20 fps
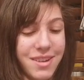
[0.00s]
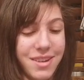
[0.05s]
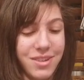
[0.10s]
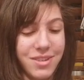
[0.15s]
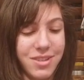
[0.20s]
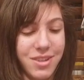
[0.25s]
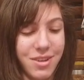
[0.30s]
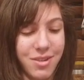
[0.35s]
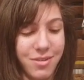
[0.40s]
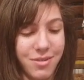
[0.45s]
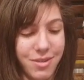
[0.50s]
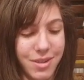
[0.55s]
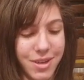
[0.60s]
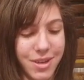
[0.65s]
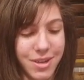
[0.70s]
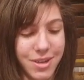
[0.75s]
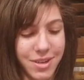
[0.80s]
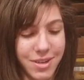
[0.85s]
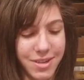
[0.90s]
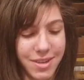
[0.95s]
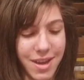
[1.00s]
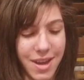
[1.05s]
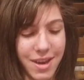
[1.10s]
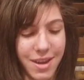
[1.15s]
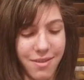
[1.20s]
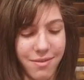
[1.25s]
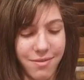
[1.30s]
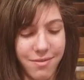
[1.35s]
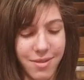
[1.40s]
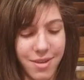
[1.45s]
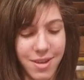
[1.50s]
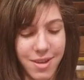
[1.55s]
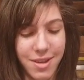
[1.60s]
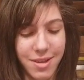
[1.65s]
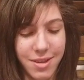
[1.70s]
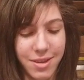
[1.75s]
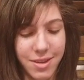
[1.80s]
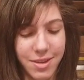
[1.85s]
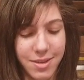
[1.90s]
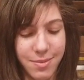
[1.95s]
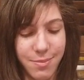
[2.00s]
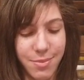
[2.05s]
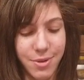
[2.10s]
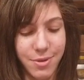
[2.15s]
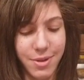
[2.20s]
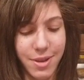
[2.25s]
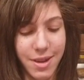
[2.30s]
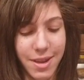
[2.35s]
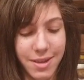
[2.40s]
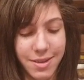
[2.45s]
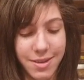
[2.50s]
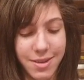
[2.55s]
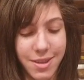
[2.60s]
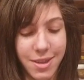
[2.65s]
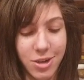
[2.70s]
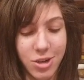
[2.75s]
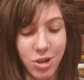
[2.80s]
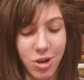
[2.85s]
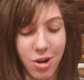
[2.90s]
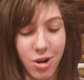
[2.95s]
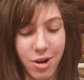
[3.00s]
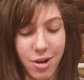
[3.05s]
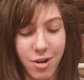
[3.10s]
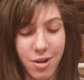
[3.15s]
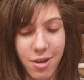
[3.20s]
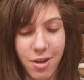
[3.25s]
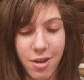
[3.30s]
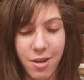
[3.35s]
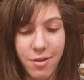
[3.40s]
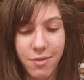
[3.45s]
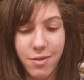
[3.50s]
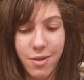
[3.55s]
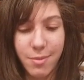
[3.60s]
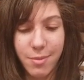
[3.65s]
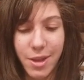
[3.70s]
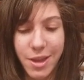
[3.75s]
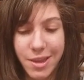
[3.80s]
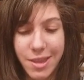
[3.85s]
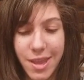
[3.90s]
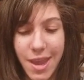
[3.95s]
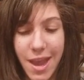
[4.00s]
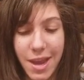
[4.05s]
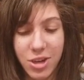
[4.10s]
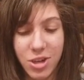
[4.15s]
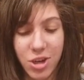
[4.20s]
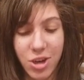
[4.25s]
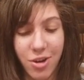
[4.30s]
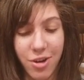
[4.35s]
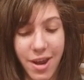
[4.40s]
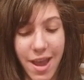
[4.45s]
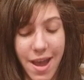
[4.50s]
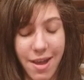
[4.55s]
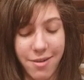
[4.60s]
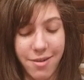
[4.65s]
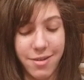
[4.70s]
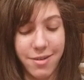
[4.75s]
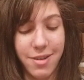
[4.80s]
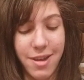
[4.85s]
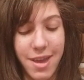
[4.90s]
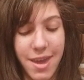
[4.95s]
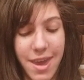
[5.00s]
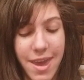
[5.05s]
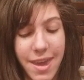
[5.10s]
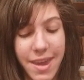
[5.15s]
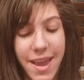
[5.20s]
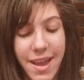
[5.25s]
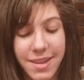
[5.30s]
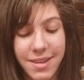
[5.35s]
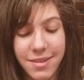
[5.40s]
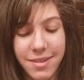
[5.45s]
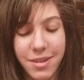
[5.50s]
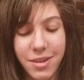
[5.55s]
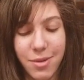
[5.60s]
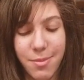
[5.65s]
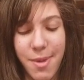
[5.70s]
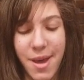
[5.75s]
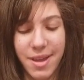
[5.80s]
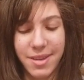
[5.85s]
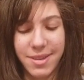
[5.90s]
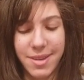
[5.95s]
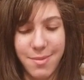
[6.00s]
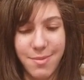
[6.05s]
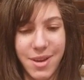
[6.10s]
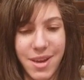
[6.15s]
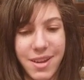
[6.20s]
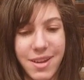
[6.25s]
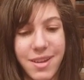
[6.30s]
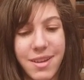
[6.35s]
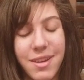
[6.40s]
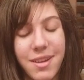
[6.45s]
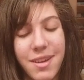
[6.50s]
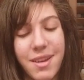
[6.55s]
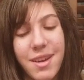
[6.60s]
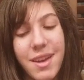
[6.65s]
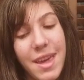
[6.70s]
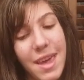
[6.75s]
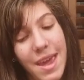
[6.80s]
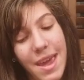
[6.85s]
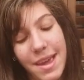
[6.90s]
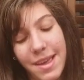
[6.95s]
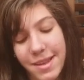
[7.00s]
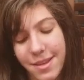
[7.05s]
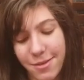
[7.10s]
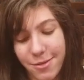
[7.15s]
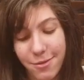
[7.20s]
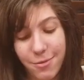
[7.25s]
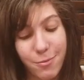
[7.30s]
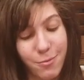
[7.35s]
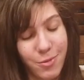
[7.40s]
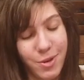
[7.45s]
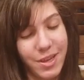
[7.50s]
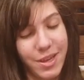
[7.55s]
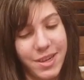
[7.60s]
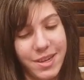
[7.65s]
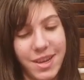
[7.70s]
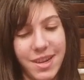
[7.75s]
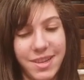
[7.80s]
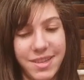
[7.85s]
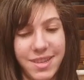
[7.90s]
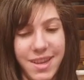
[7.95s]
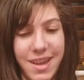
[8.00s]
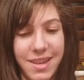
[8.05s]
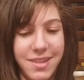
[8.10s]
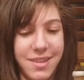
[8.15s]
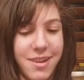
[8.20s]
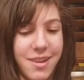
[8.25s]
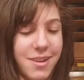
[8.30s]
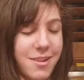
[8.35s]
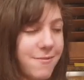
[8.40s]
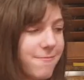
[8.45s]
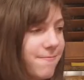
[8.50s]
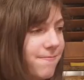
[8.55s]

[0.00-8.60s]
So you could just kind of spoon it into the jar from like the edge of your counter. It gets a little messy, but it really does taste good.